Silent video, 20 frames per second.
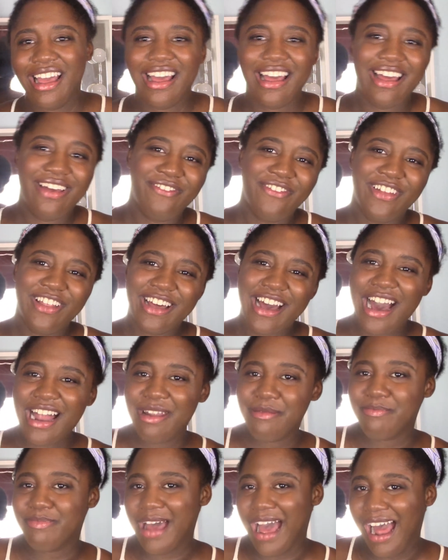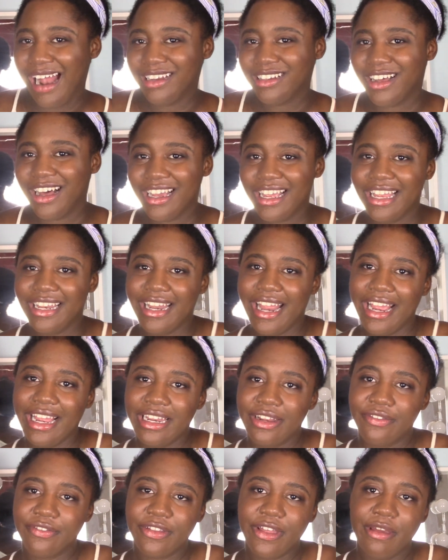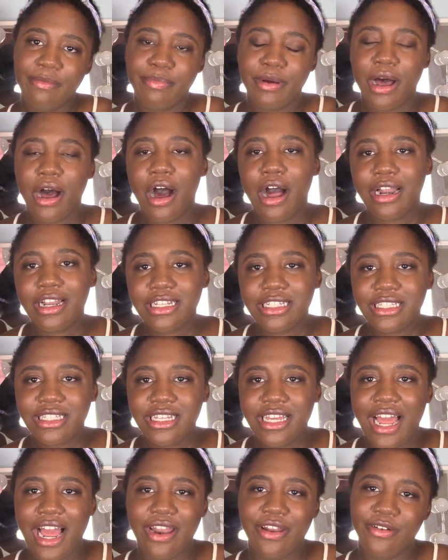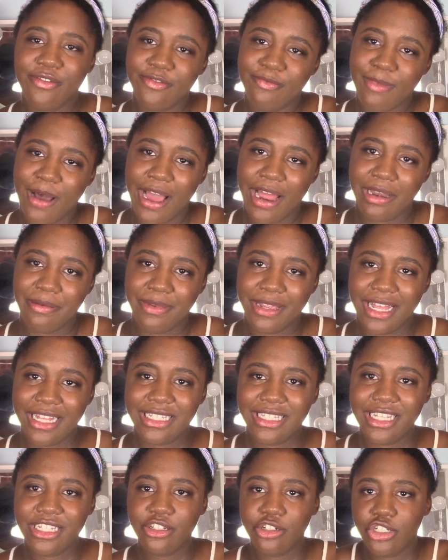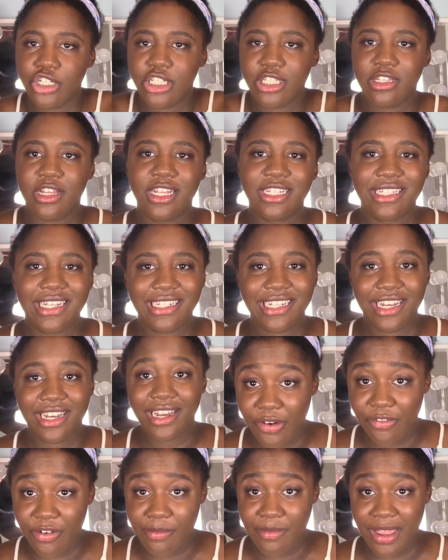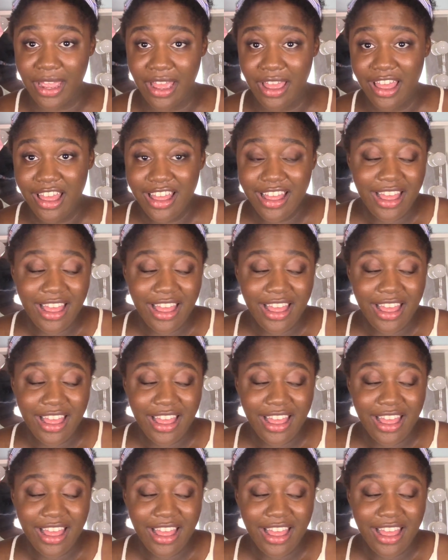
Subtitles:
I feel kind of bad talking negatively, but honestly I don't mind because these are just things that didn't for me.